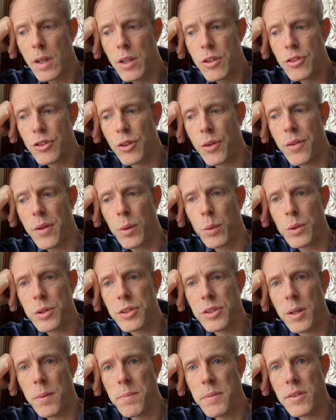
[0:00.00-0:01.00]
So there was
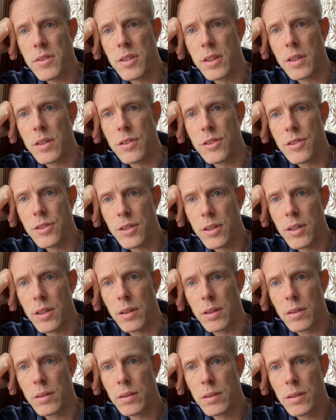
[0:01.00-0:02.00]
something to
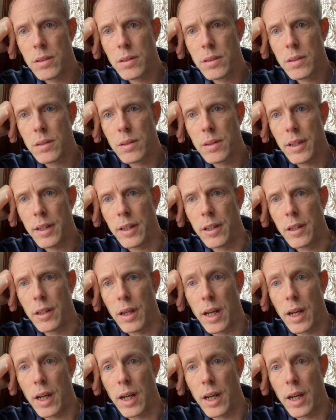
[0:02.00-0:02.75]
consider here.